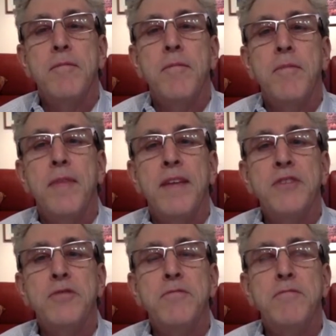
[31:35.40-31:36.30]
they
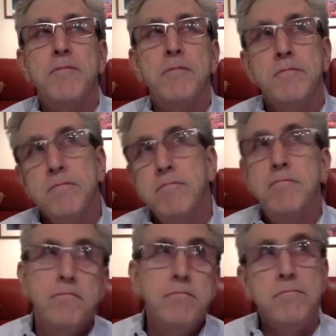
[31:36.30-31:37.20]
can
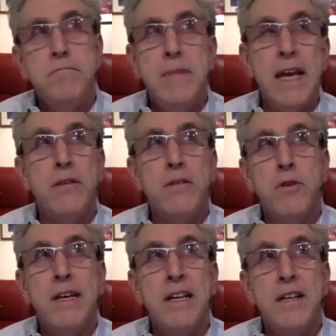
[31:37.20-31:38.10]

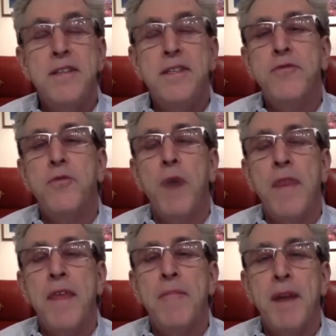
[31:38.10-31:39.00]
look at it a different way
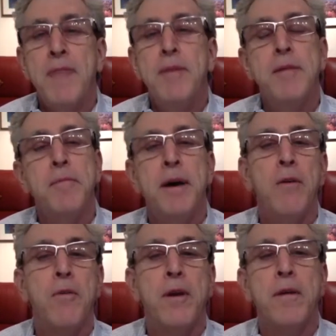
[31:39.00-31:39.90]
that might be empowering?